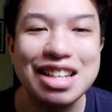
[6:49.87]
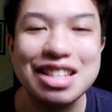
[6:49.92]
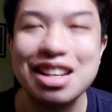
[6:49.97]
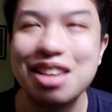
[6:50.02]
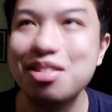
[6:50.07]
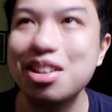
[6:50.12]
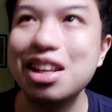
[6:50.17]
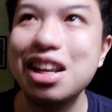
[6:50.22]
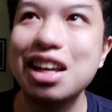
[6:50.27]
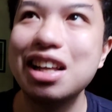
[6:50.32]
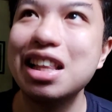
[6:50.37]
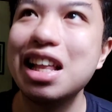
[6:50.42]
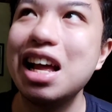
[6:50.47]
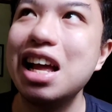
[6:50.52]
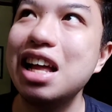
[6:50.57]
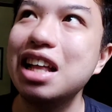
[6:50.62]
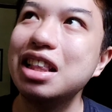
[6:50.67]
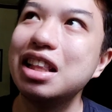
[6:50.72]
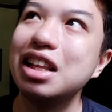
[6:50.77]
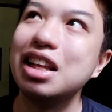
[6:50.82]
Something like
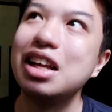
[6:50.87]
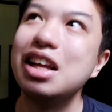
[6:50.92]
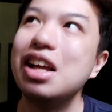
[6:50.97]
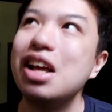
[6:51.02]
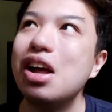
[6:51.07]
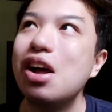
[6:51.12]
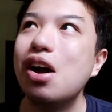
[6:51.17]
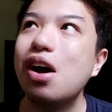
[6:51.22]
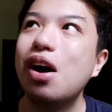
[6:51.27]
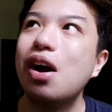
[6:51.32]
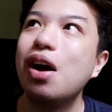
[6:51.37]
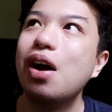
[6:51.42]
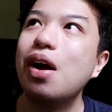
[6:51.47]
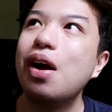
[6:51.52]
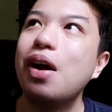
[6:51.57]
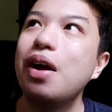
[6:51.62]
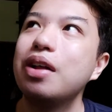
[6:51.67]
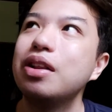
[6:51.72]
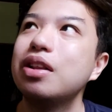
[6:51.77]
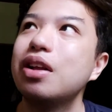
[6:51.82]
that.
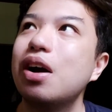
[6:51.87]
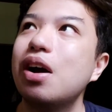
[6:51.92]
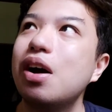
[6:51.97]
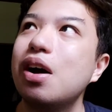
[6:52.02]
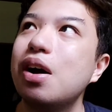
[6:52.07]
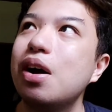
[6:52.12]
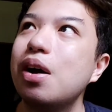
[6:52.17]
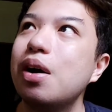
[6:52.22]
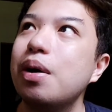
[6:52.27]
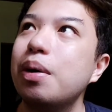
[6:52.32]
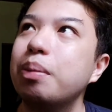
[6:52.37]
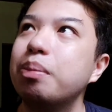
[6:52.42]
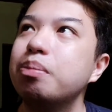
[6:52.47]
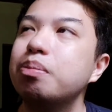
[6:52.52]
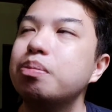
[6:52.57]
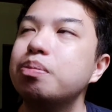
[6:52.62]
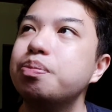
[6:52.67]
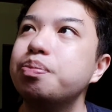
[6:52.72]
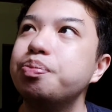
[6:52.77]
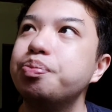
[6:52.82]
And
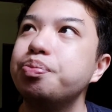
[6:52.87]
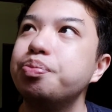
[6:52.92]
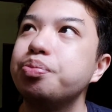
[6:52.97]
um